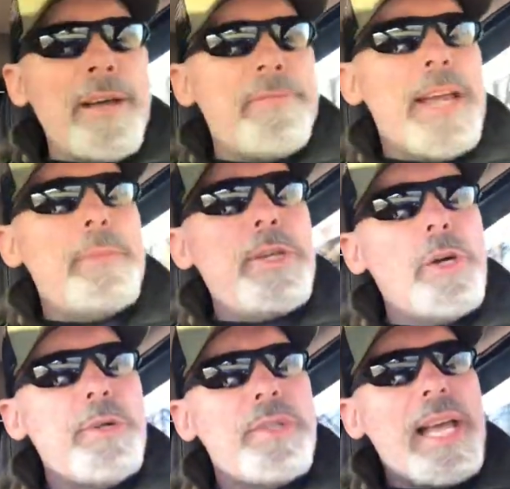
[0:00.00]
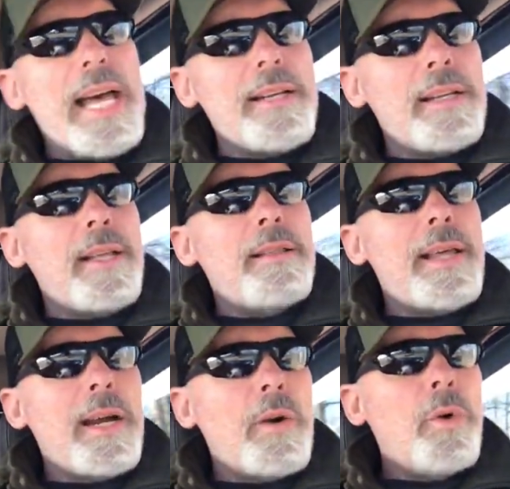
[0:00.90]
family knows that, and
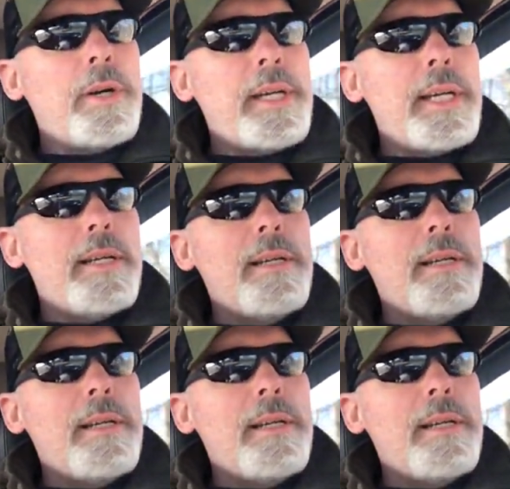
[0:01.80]
they're working